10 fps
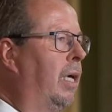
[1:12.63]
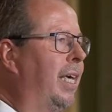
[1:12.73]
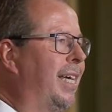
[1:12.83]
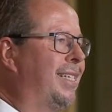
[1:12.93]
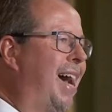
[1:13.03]

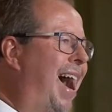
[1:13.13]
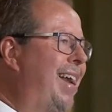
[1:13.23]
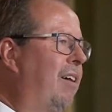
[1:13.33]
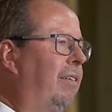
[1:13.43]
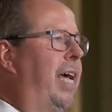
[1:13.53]
It tied
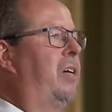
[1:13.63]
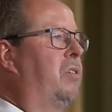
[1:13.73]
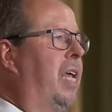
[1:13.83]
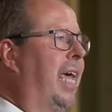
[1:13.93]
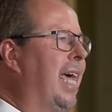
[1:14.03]
our lenders'
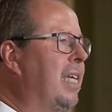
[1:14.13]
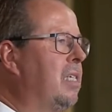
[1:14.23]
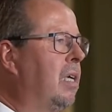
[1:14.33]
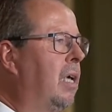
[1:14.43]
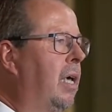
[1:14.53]

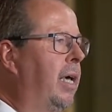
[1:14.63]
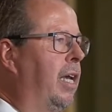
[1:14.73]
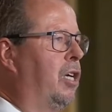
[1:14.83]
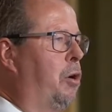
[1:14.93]
hands and it